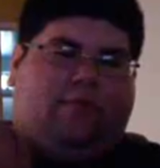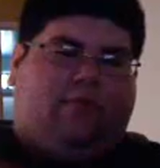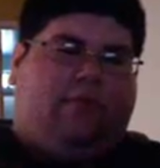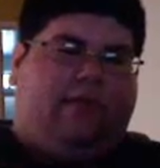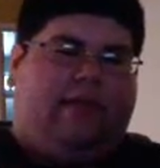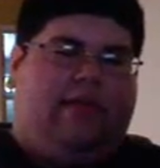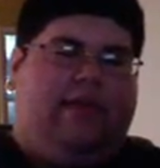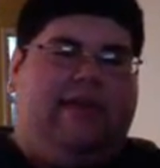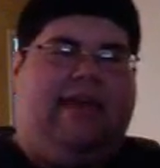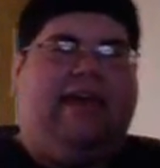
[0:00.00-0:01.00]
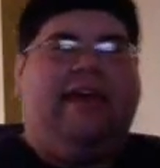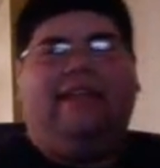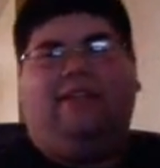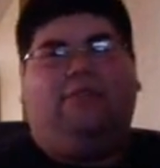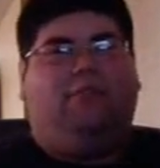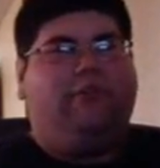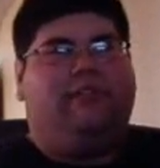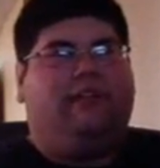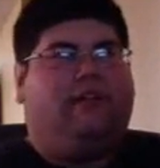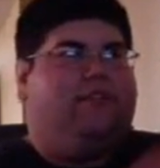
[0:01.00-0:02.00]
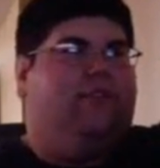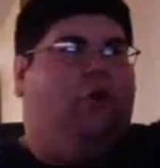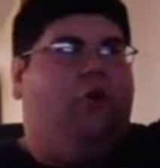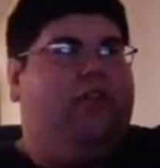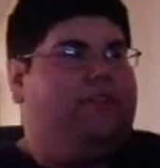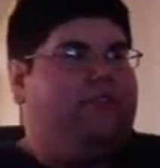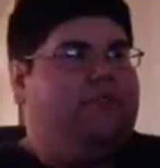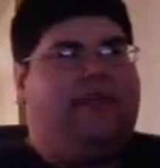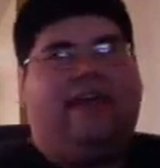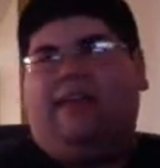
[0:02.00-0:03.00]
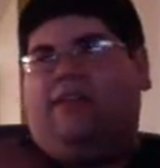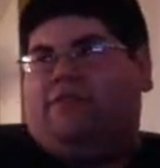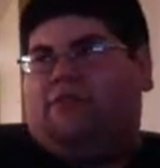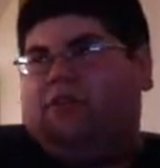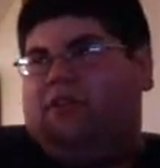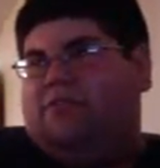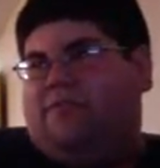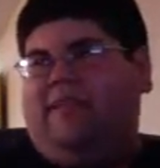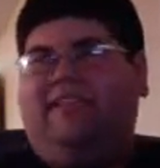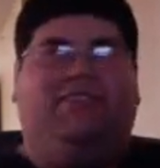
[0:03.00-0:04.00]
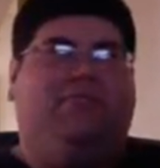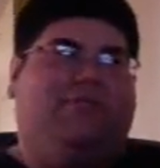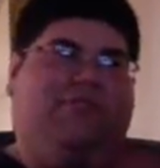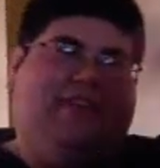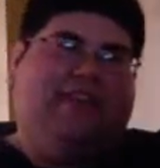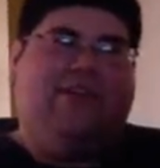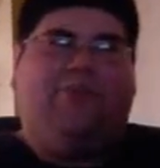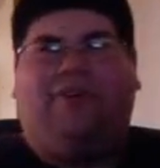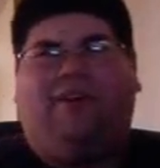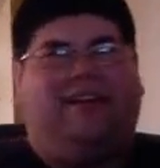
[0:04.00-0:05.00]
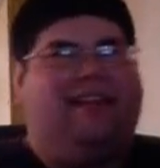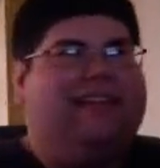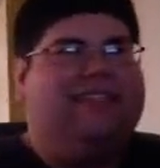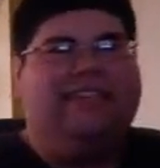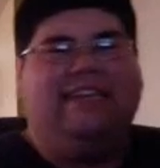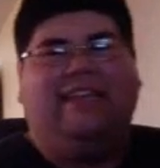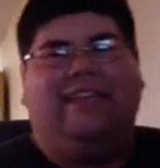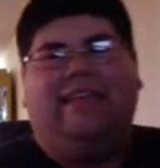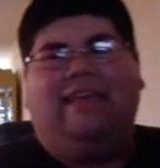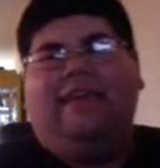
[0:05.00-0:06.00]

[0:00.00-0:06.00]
building, and it involves a lot of falling from that and falling from this to another catwalk, and that's it. And